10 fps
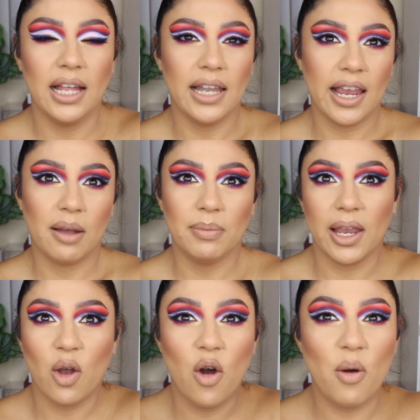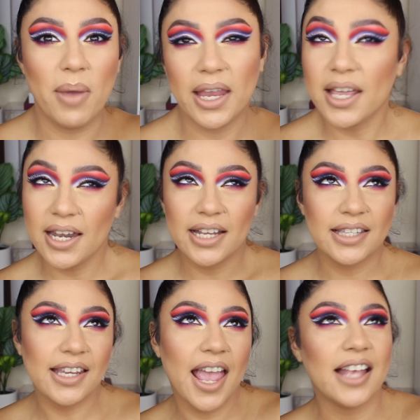like, I'm like, oh my
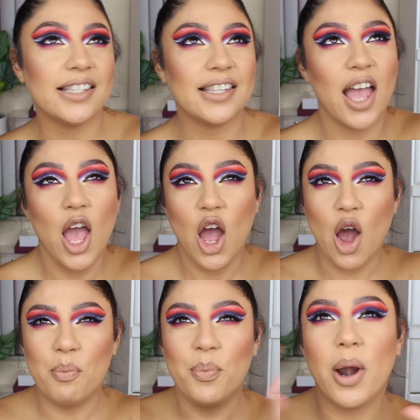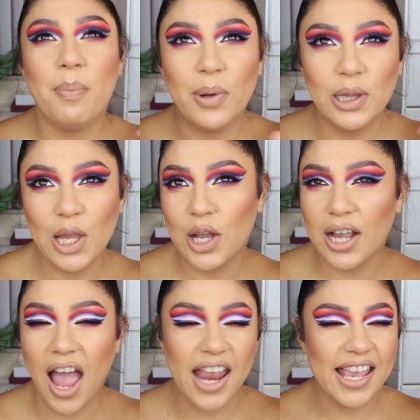goodness, yes, a purple
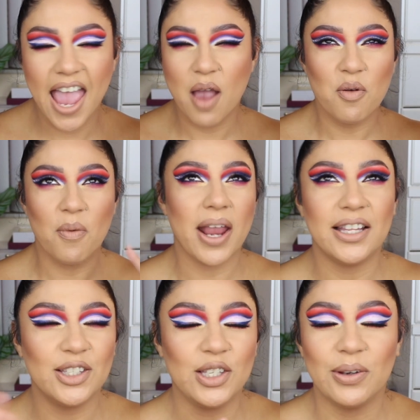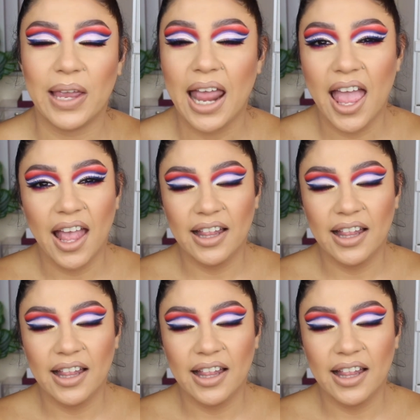look, I can't wait to do it.